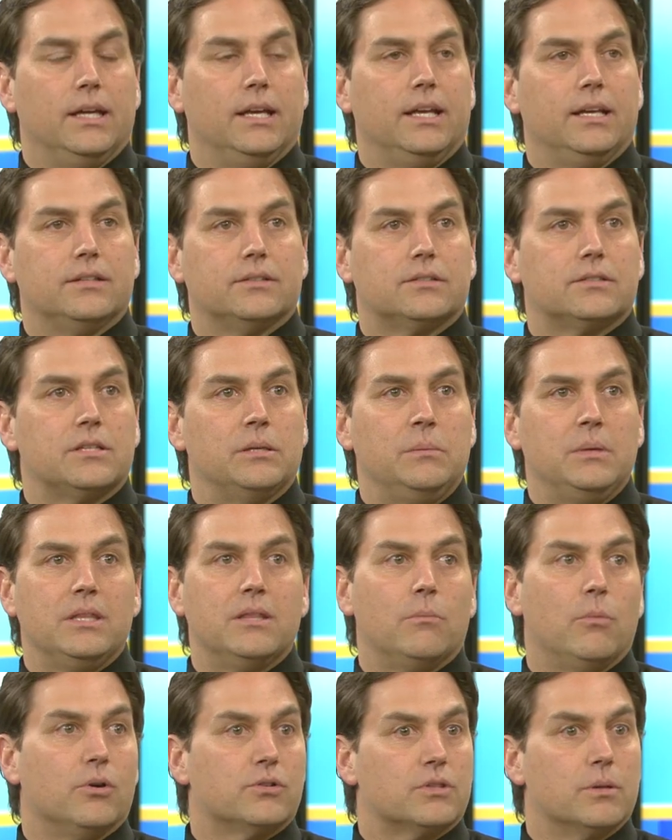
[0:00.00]
is, to me,
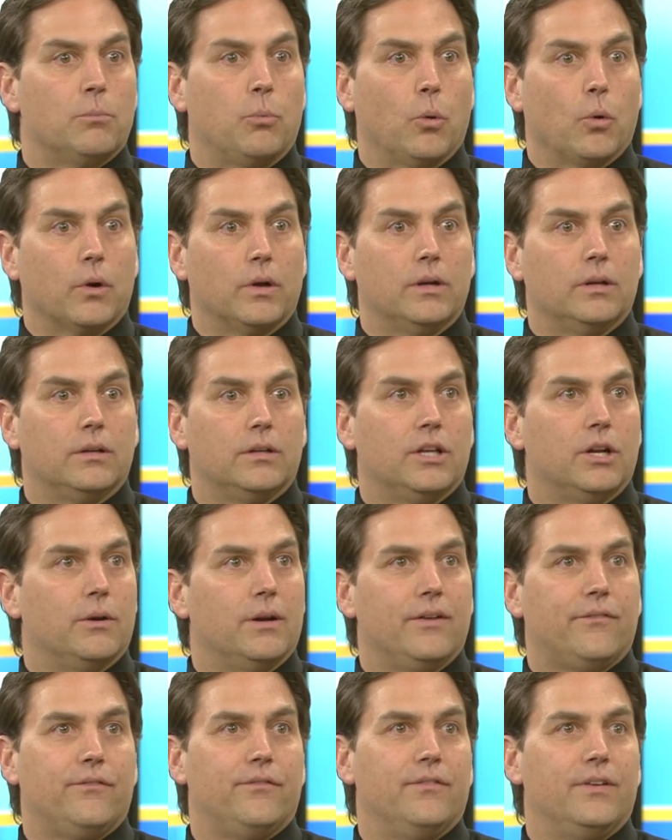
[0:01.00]
the most important. You know,
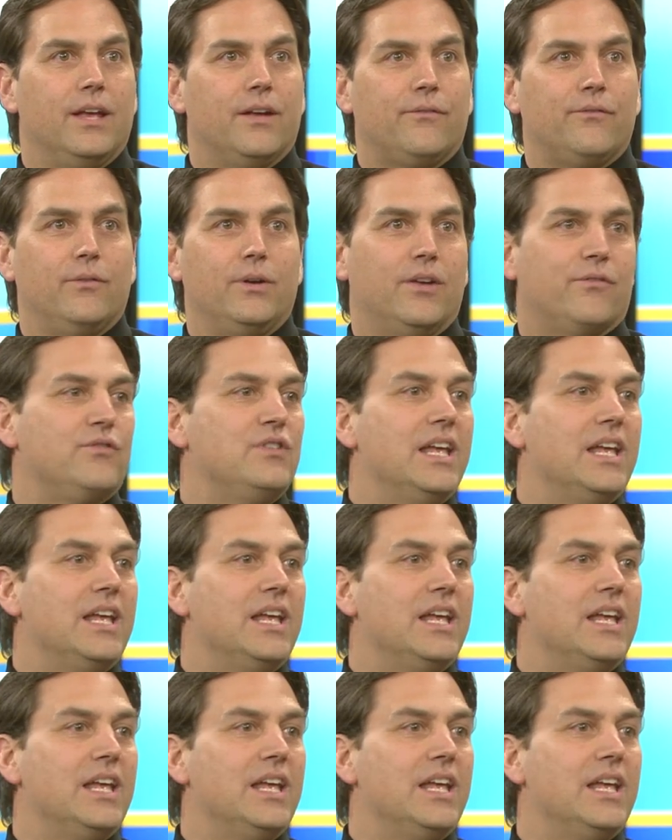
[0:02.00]
if